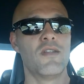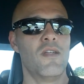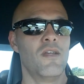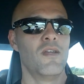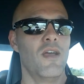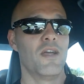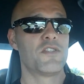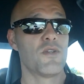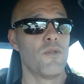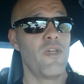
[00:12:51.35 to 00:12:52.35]

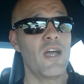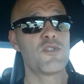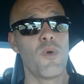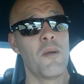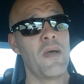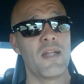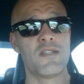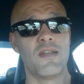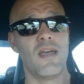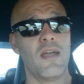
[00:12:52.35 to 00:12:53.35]
And so that's where I'm
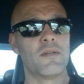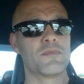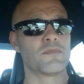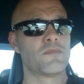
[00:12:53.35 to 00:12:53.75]
at today.